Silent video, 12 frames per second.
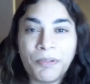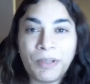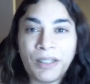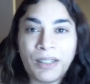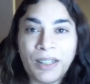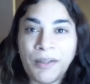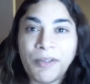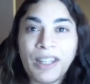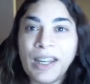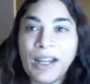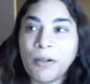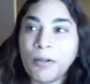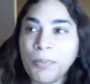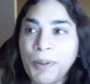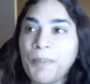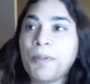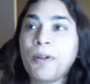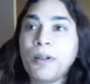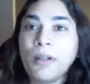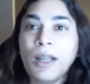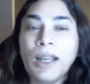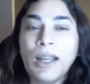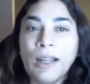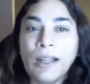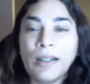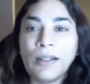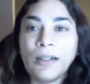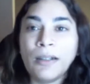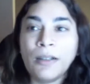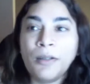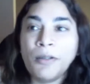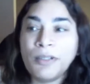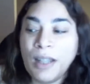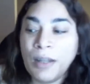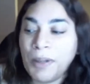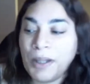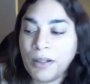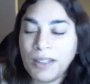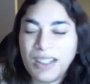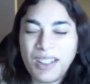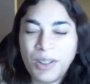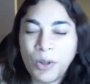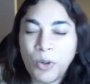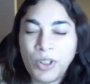70-year-old people use that, because it's so